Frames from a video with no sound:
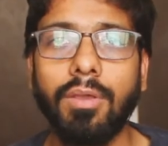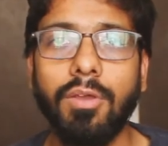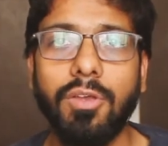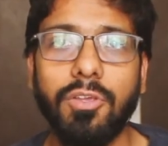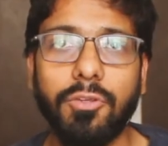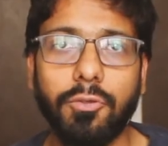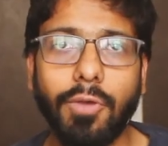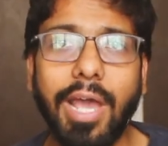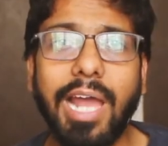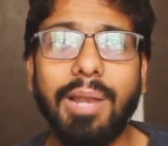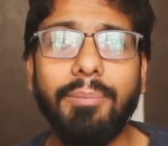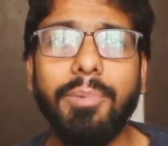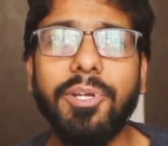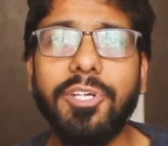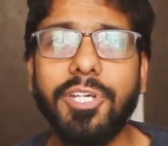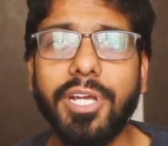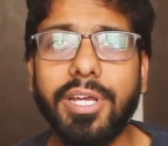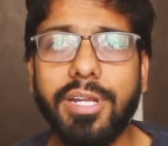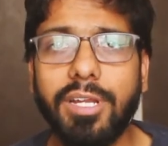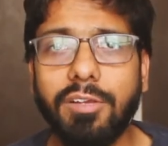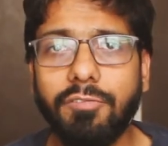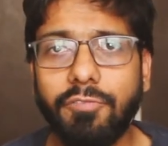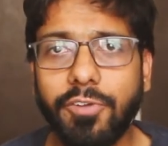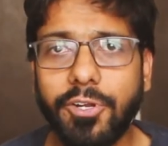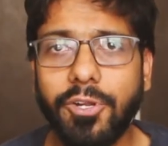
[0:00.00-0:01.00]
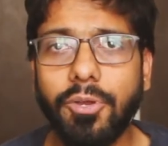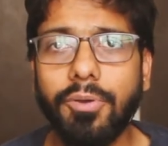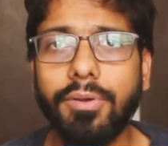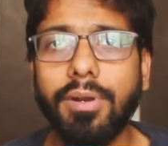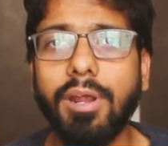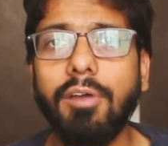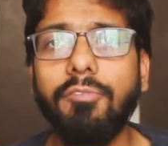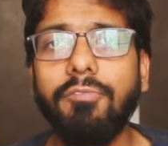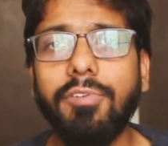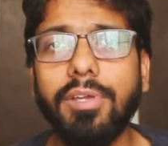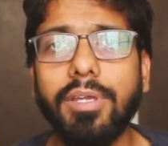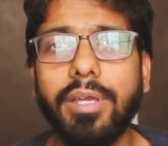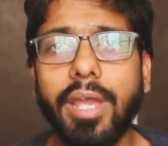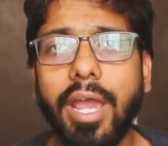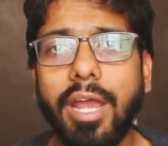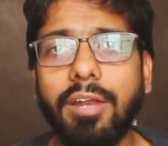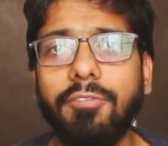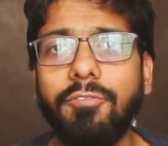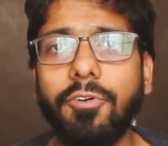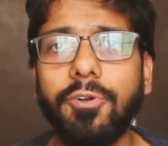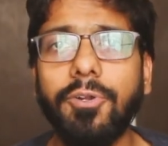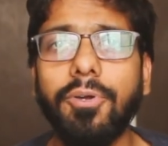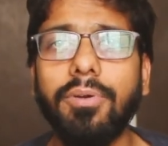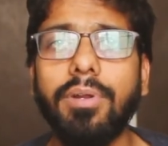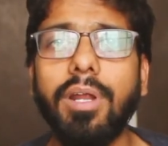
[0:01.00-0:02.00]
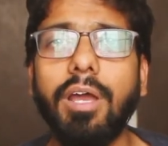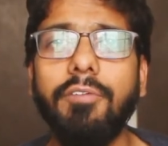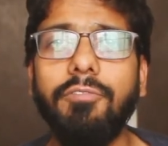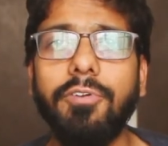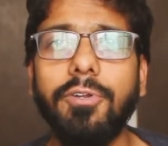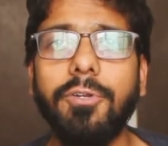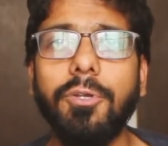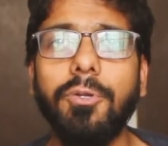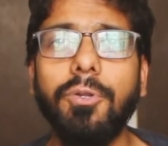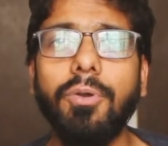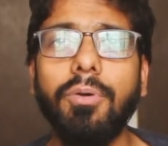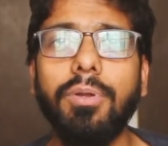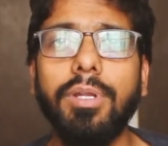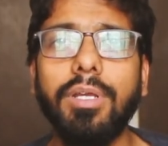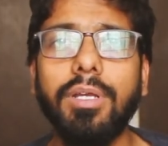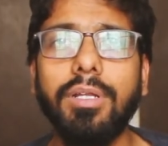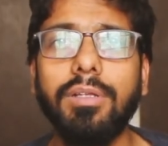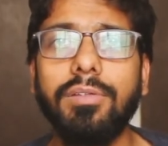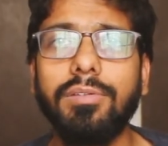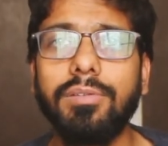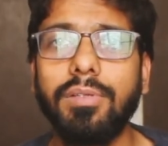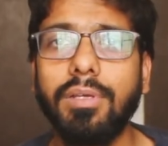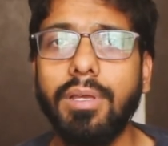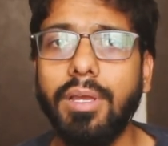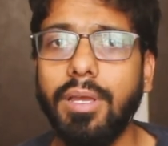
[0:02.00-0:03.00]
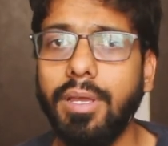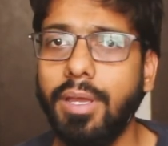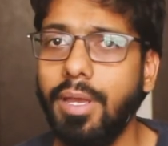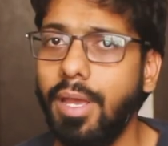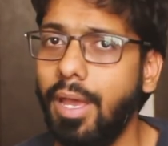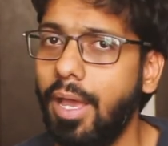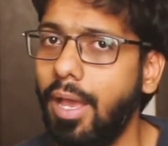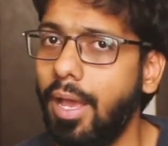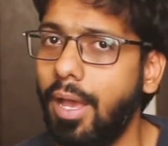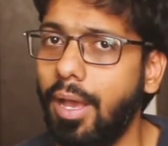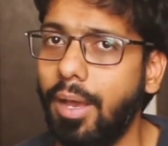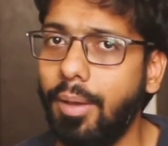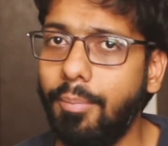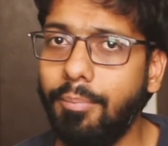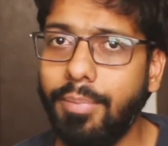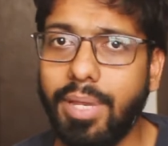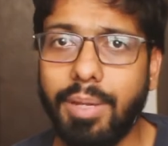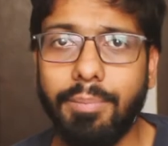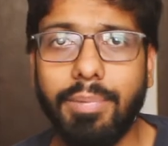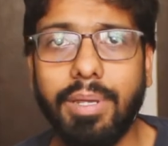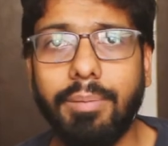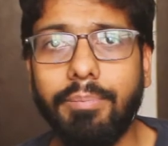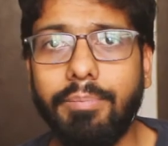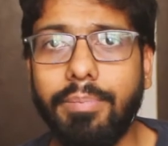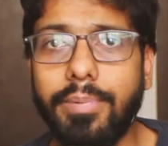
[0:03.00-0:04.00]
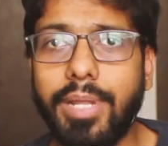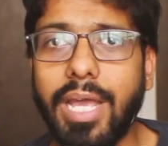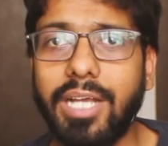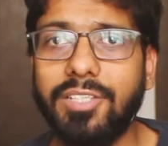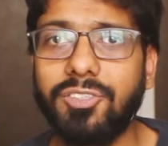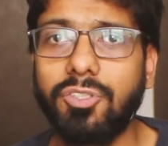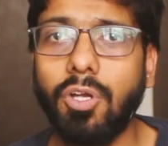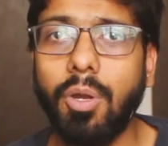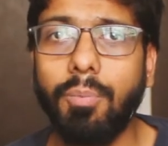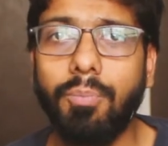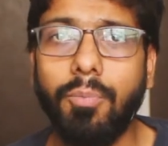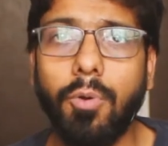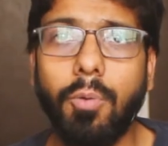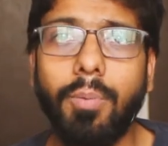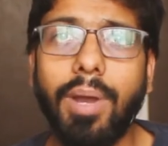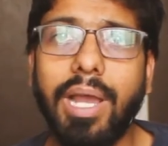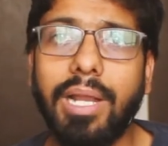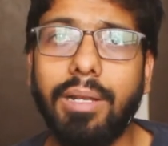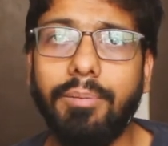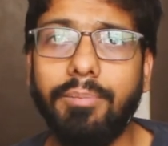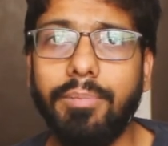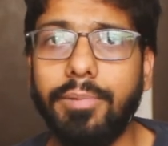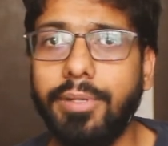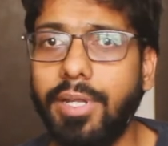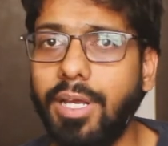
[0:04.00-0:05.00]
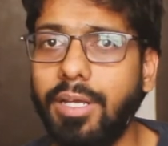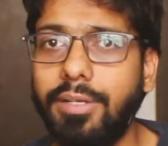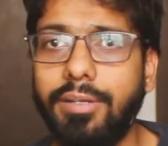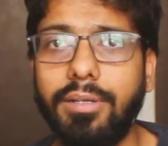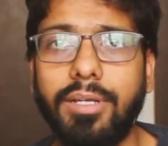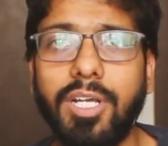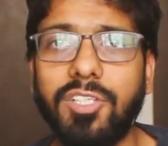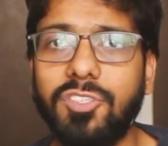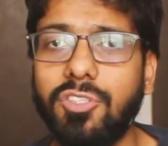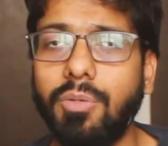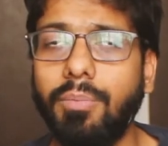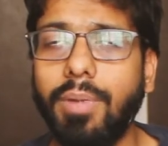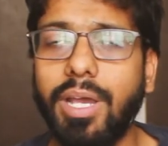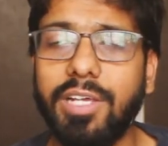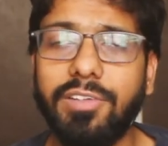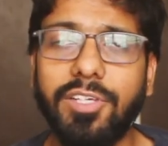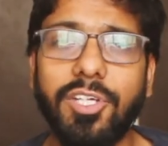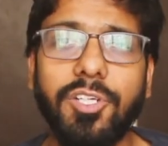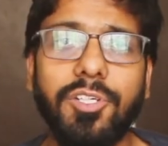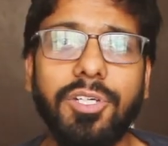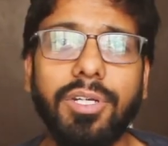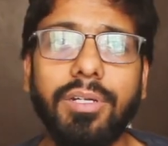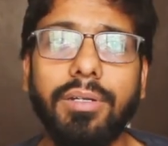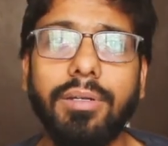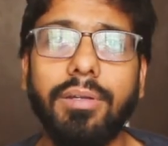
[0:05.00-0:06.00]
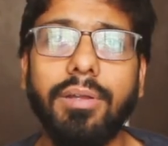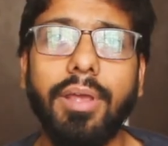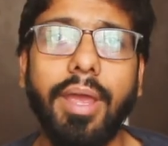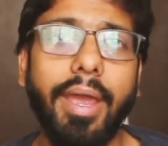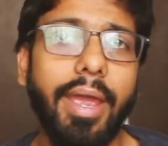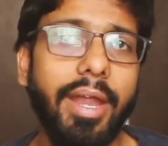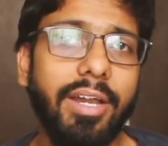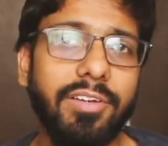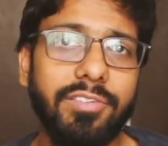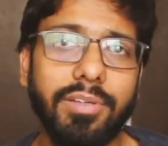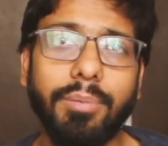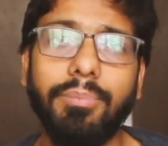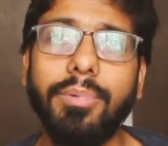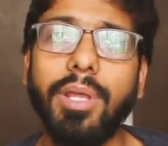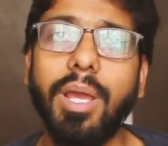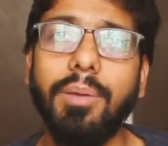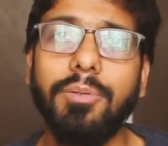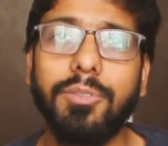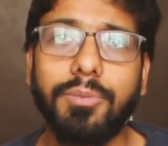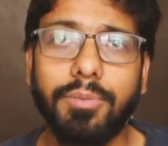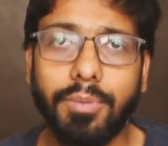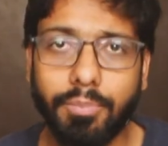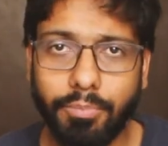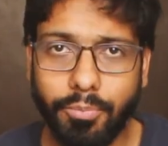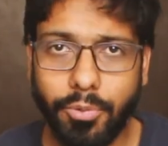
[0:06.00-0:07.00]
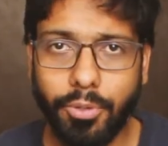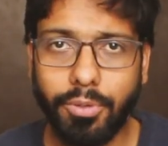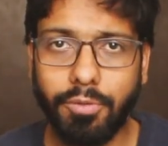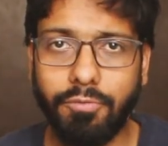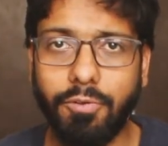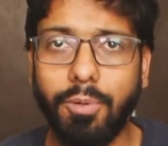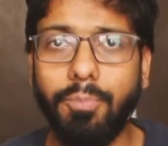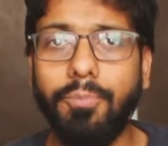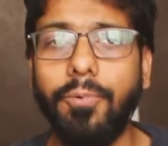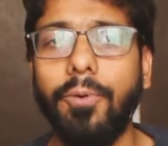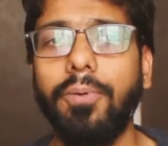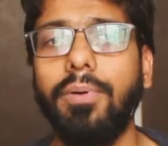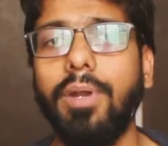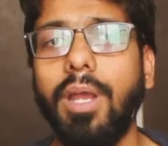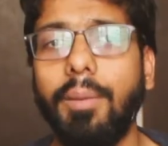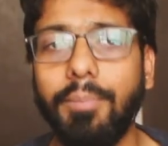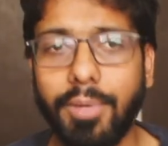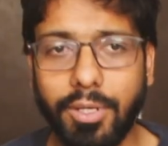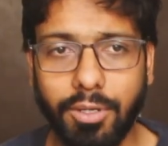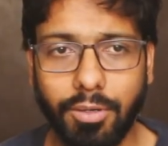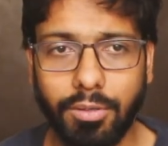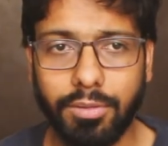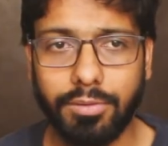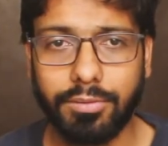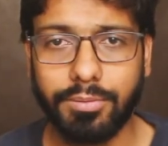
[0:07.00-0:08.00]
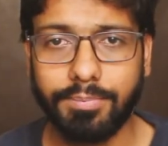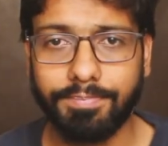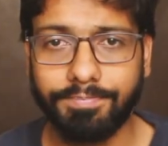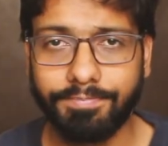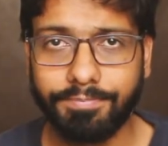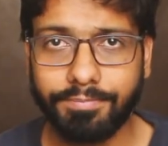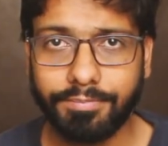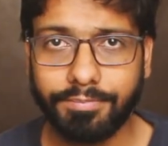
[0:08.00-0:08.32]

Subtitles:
So I'll be sharing videography and photography tutorials, maybe desktop mobile customization, and sometimes beautiful programming also.